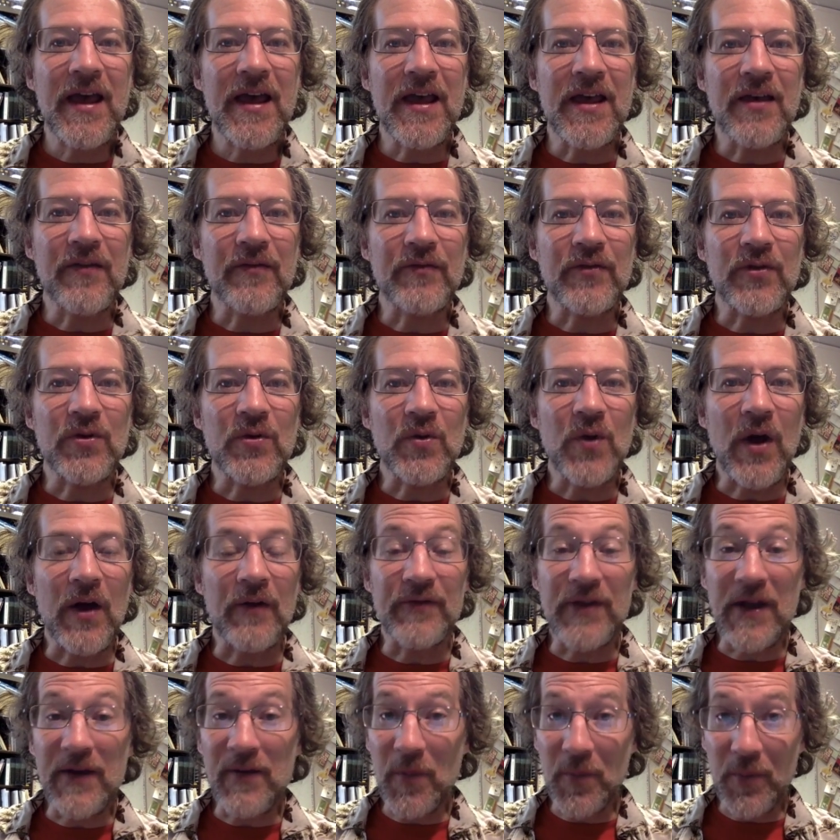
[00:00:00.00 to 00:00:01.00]
If you
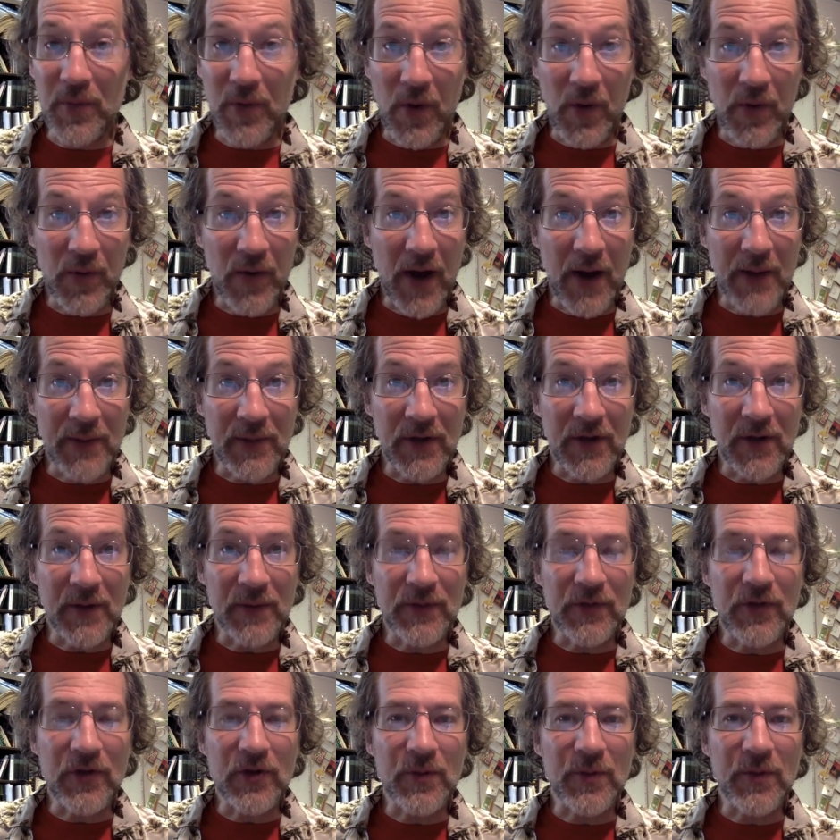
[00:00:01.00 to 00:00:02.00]
have never programmed a
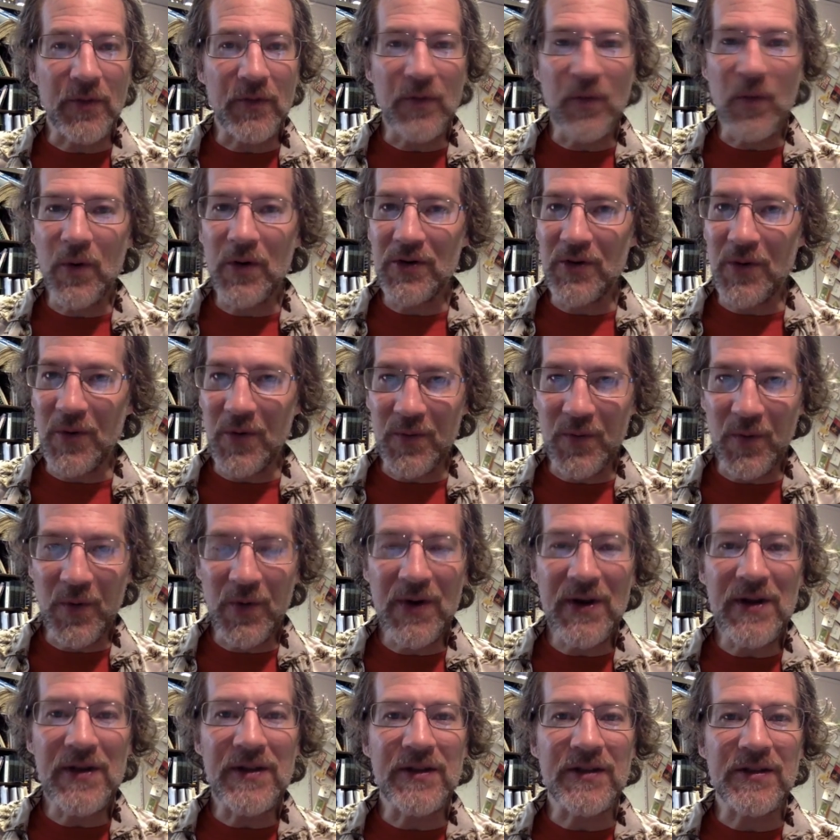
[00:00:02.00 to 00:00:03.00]
computer before, don't
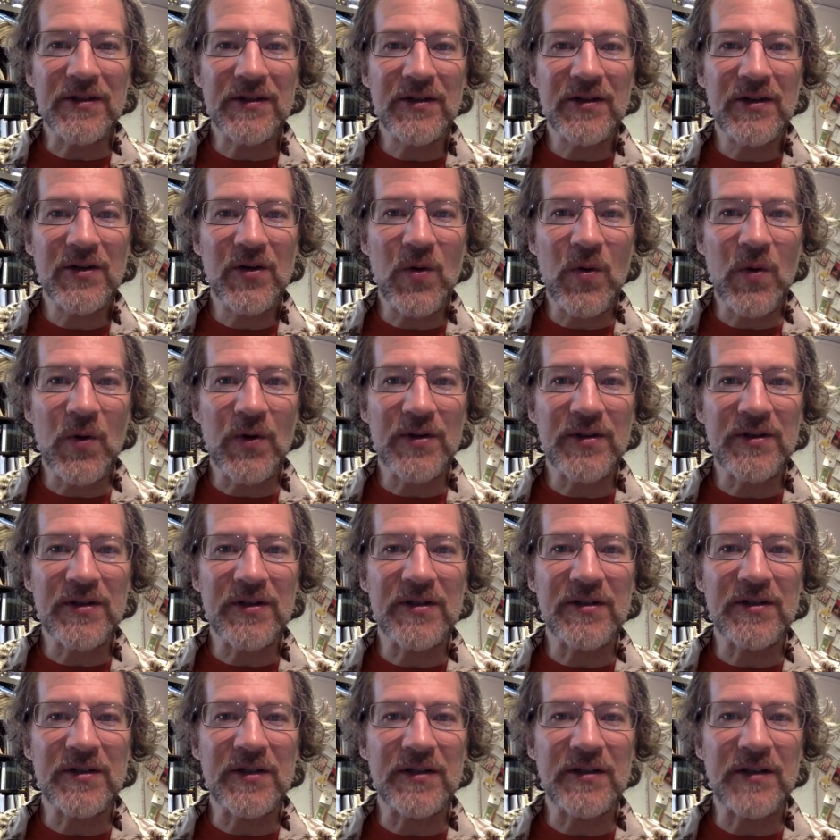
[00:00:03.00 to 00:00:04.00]
worry. This course
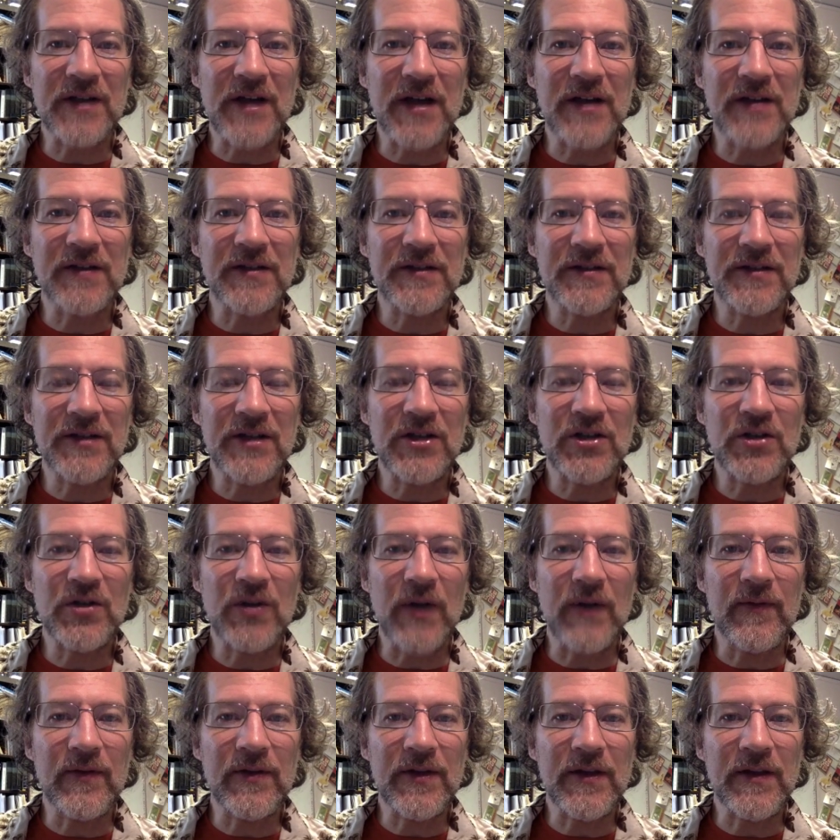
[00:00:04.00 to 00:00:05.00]
is designed to teach
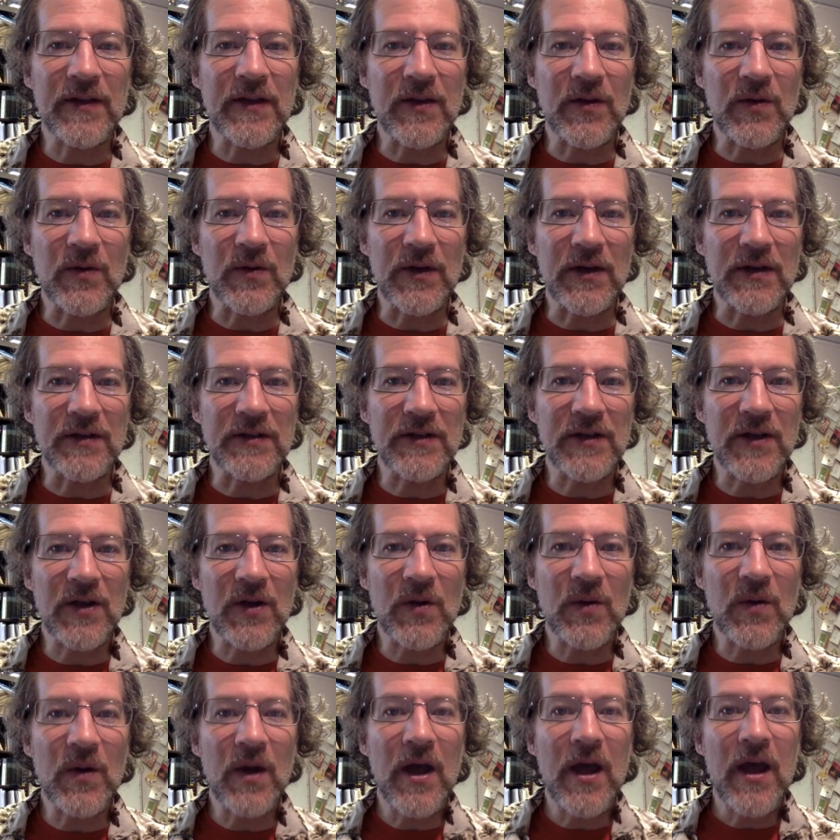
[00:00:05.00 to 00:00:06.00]
you everything that you need to
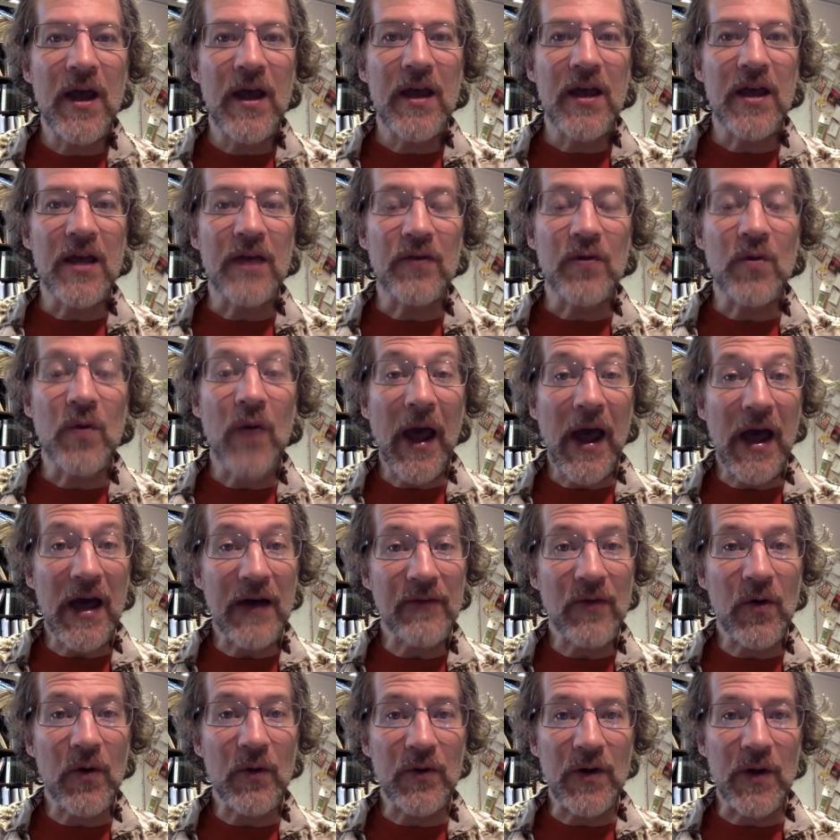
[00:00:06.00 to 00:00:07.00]
know. If you
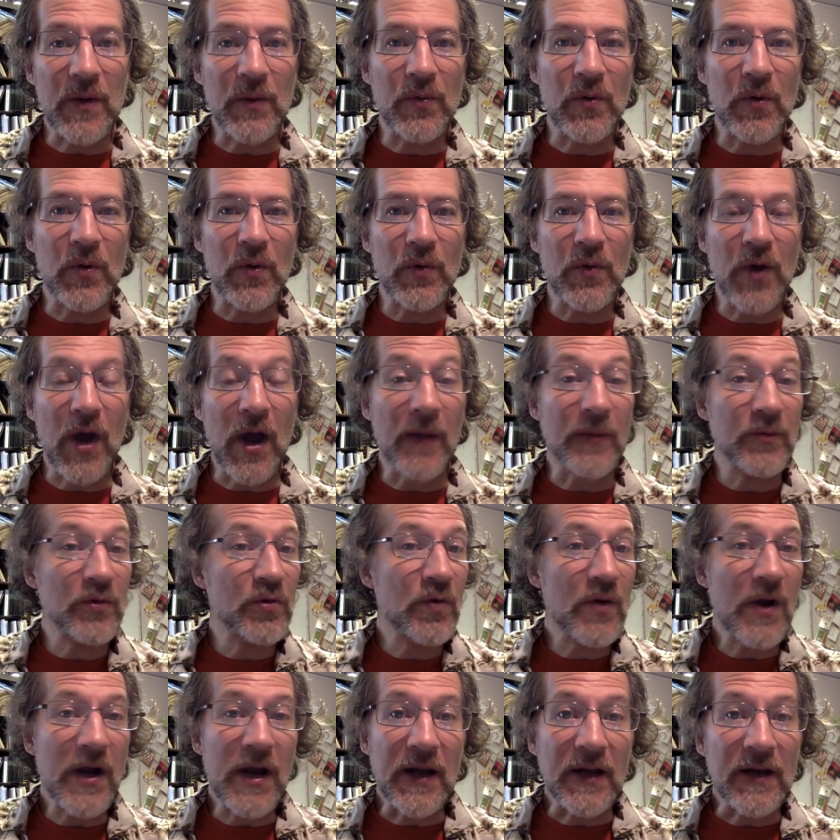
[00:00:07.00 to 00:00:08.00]
have already programmed,
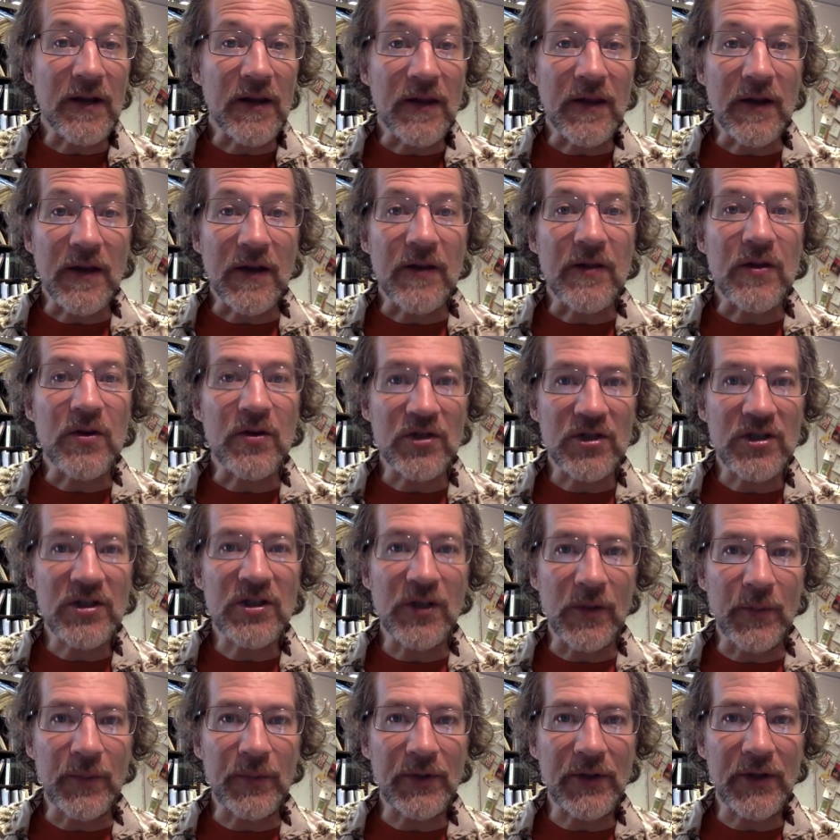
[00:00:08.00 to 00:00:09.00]
great. There's
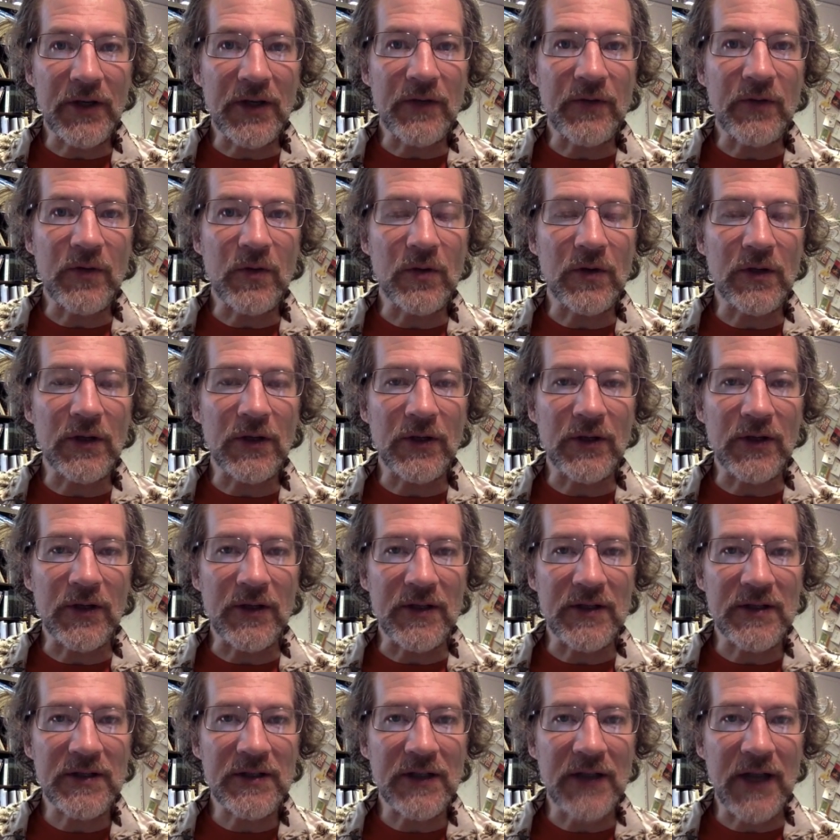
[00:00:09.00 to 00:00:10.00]
still plenty for you to learn
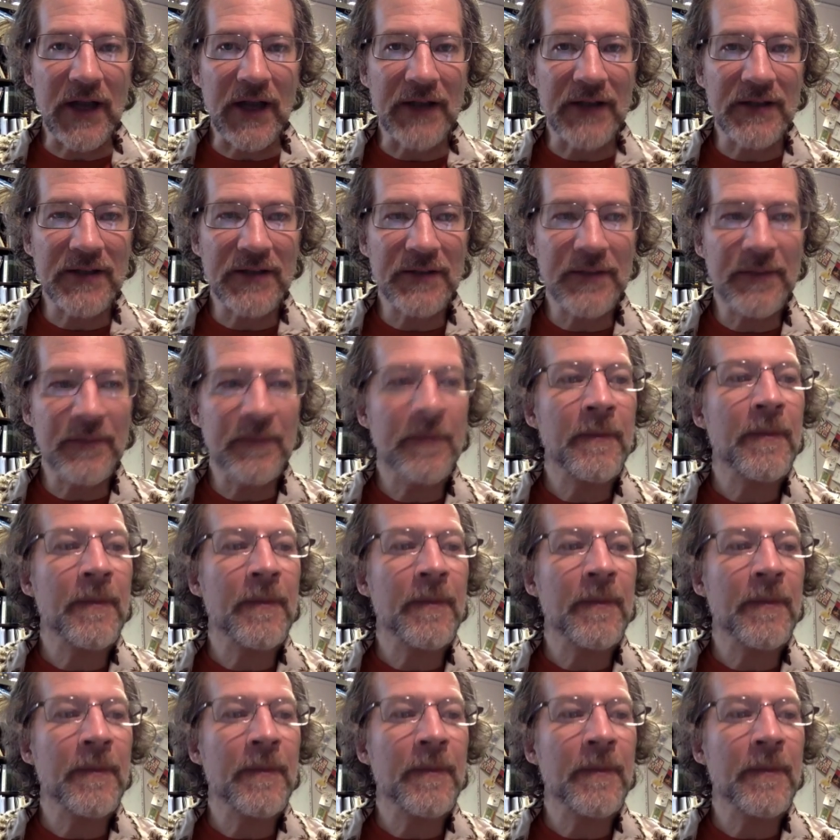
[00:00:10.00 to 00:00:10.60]
in this class.